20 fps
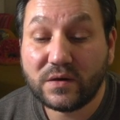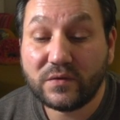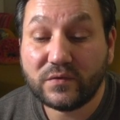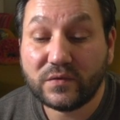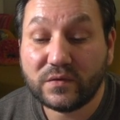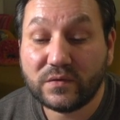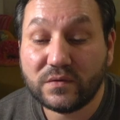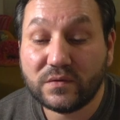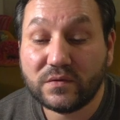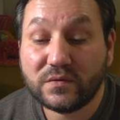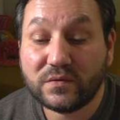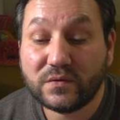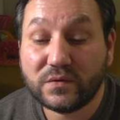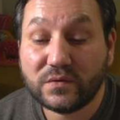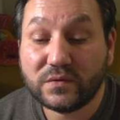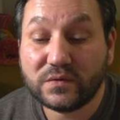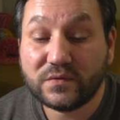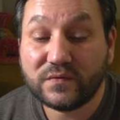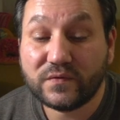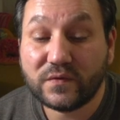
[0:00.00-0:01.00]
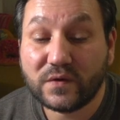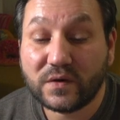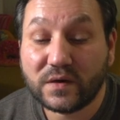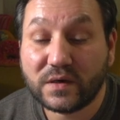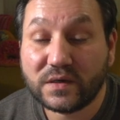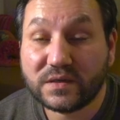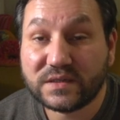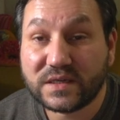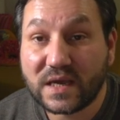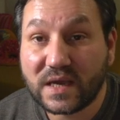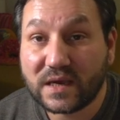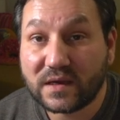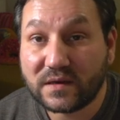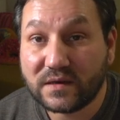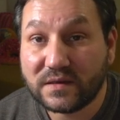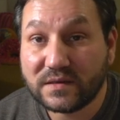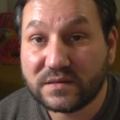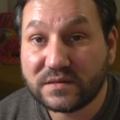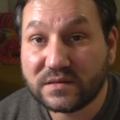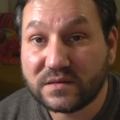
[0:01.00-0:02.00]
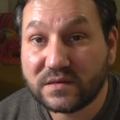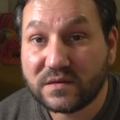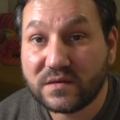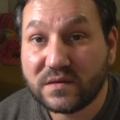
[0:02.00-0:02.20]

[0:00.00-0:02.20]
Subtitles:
route for a cyclist.